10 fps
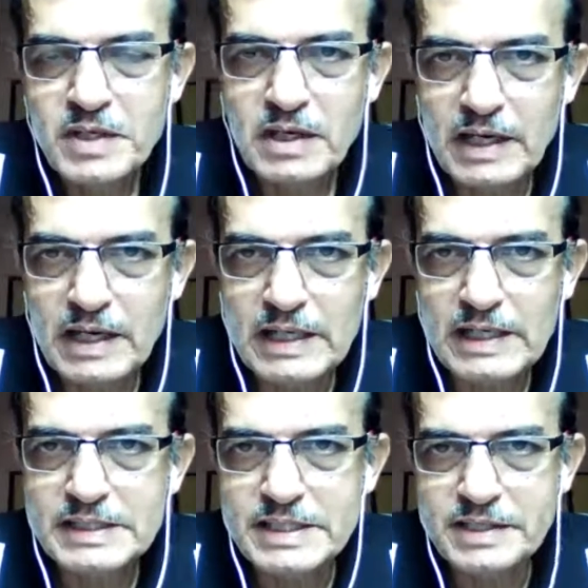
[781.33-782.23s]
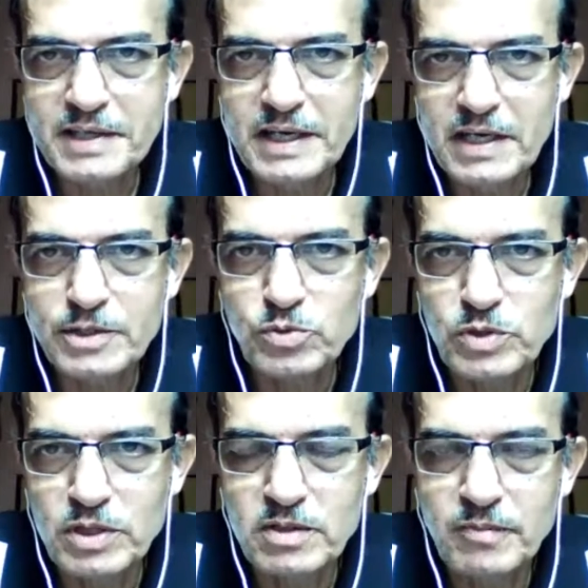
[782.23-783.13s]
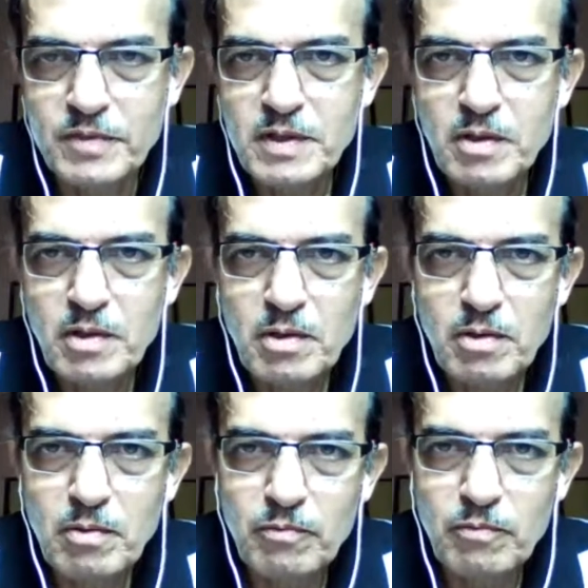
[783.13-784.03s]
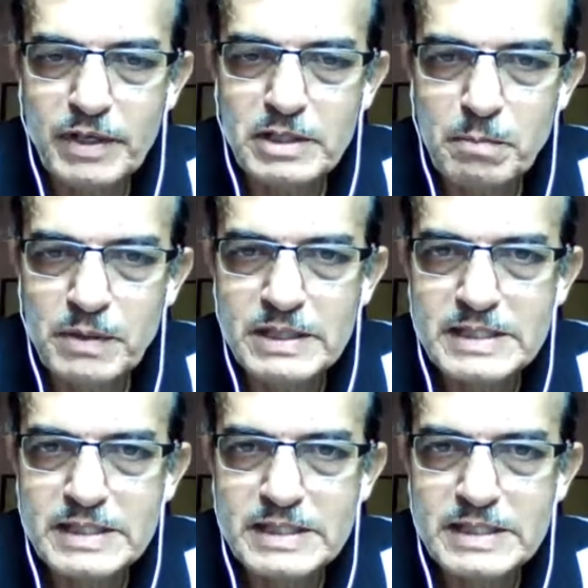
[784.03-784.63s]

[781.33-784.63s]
really sit near to the where the birds